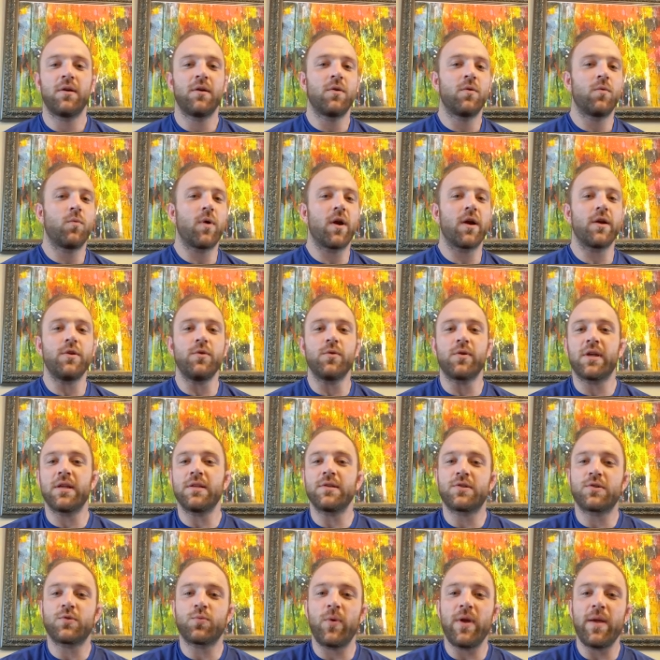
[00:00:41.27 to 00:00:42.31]
where you can
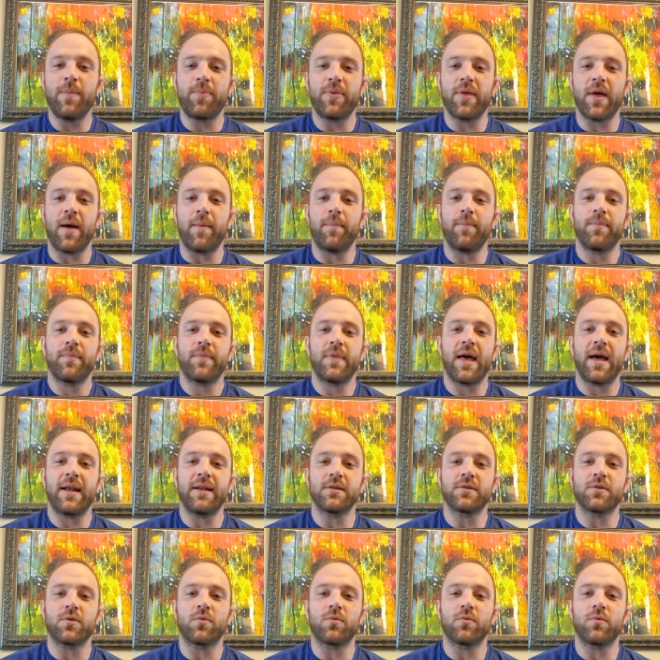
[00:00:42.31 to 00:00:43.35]
sweep them. That
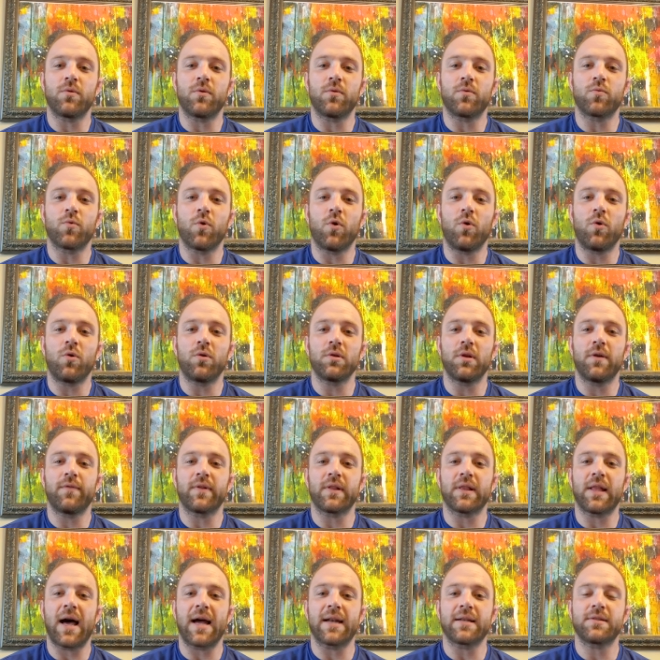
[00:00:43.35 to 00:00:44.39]
is a rule of a
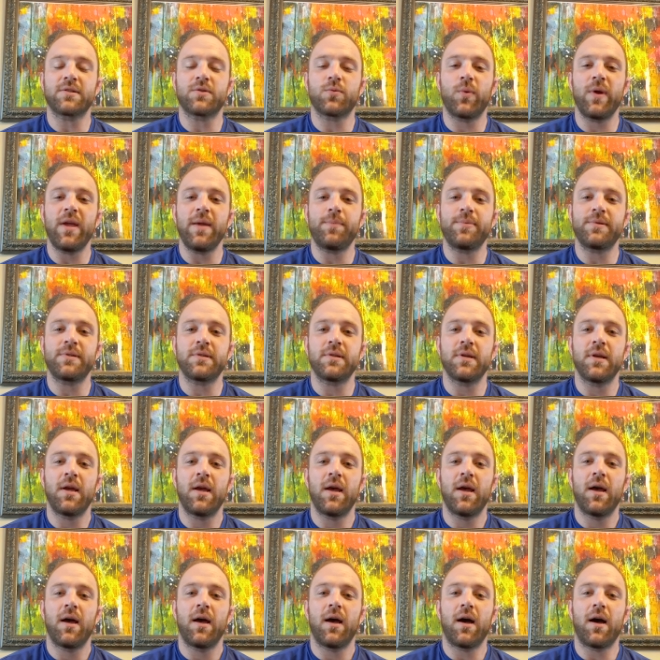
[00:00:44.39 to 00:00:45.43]
lot of sweeps.
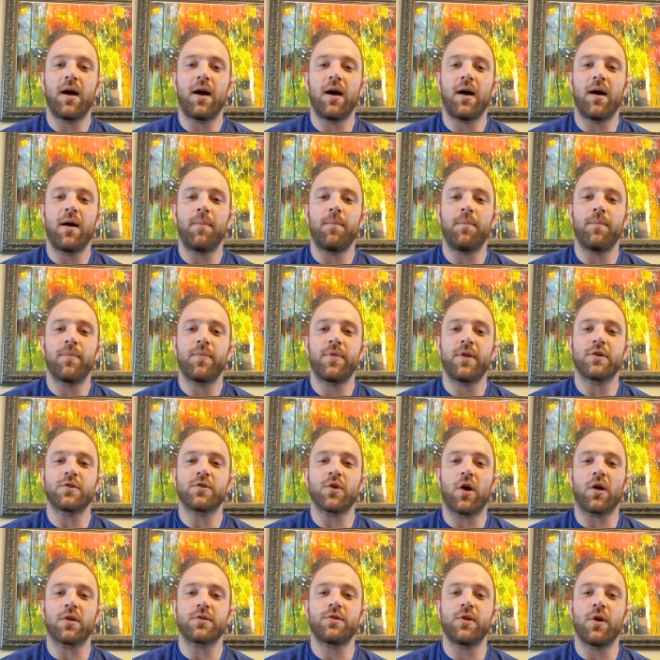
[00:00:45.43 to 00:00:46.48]
There's
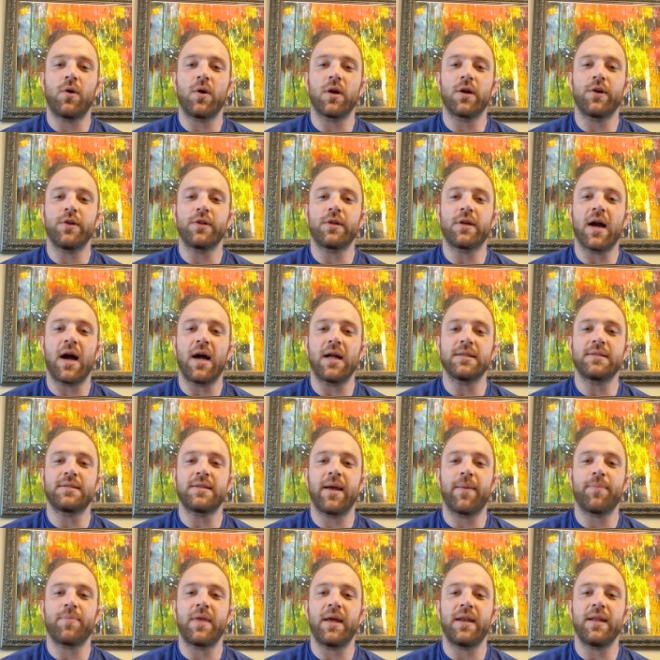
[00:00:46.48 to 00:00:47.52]
also a good
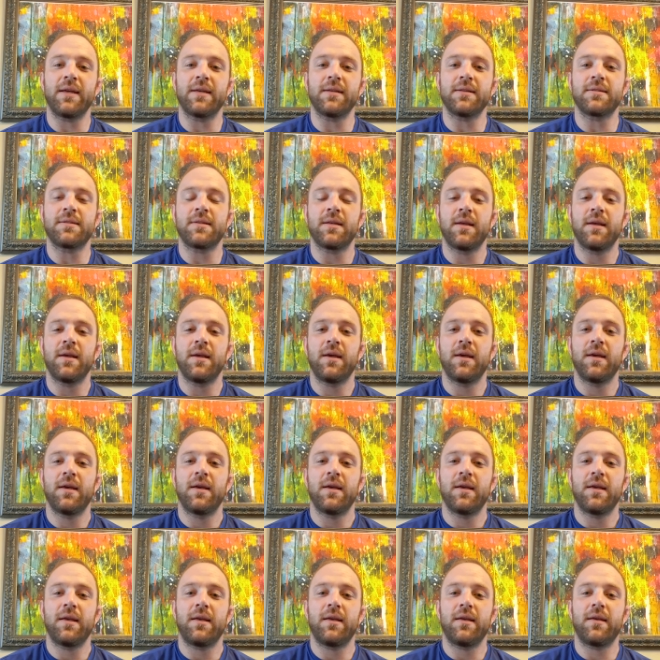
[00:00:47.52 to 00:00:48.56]
concept that is
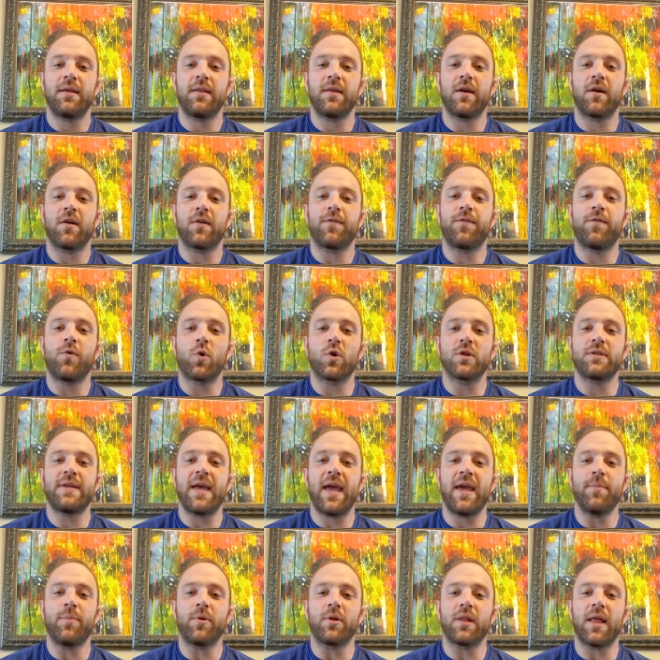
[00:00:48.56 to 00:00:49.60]
there are 4
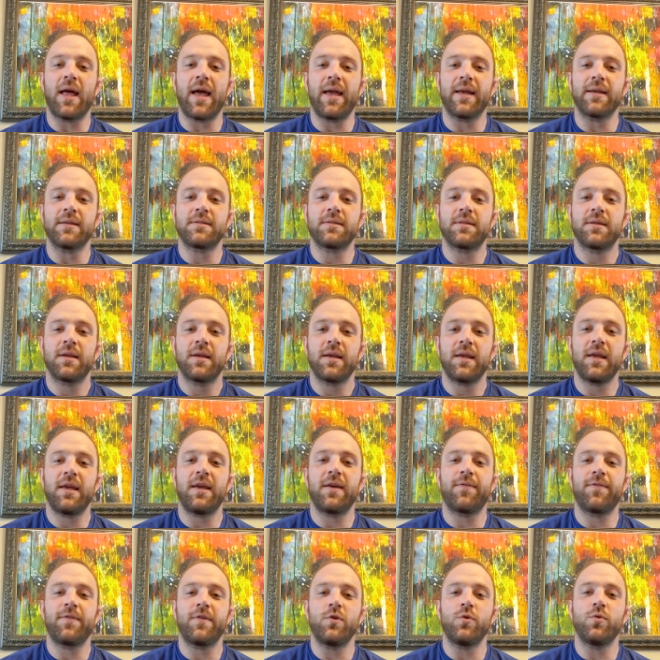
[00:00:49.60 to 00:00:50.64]
table legs.
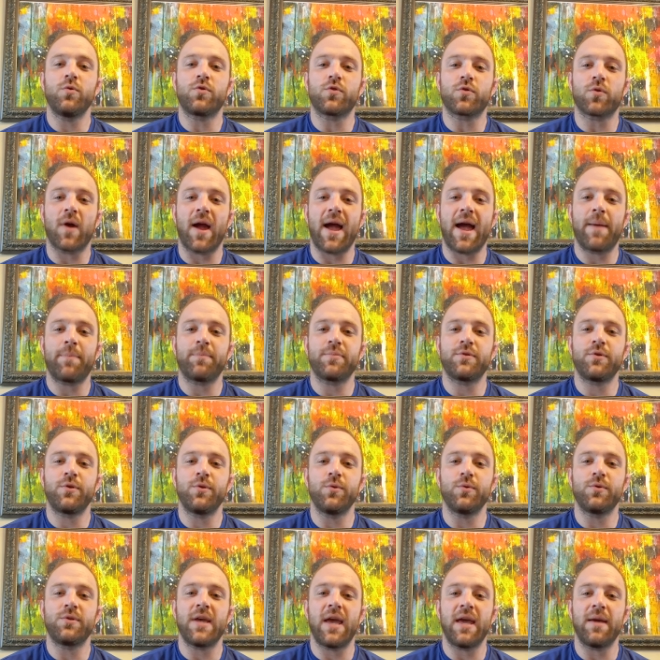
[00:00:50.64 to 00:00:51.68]
If you trap
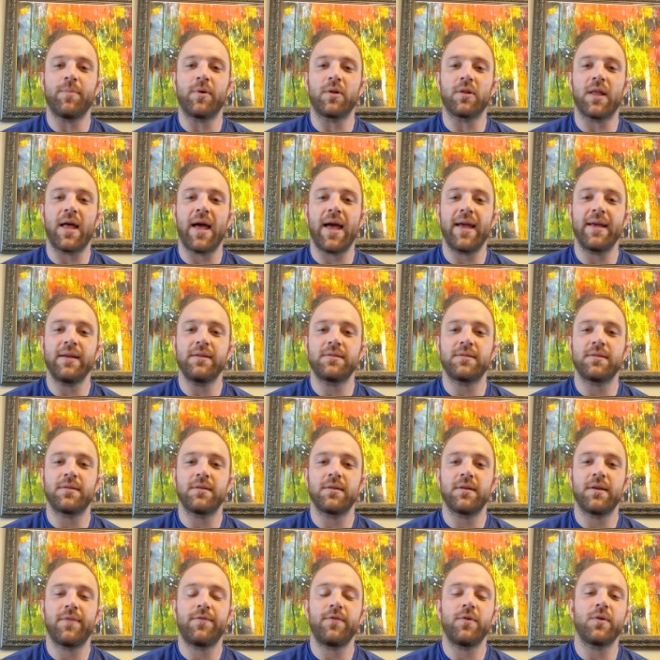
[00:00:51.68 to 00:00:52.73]
2 table legs,
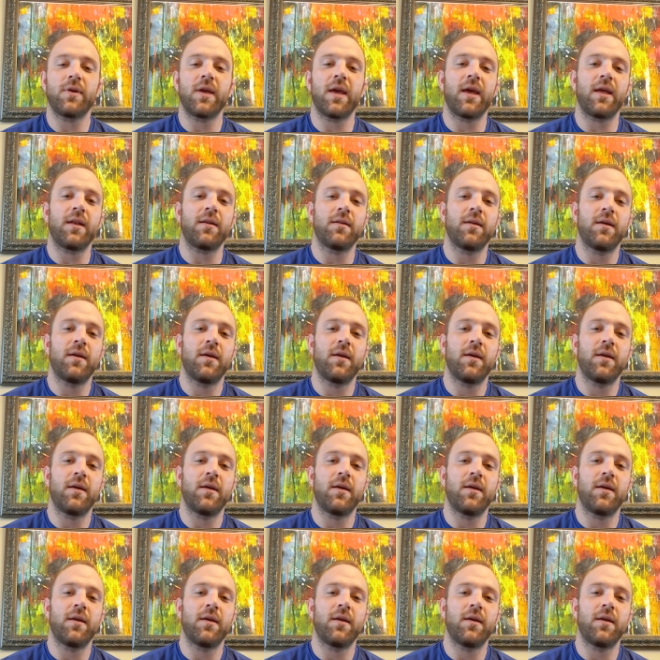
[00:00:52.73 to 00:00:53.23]
if you get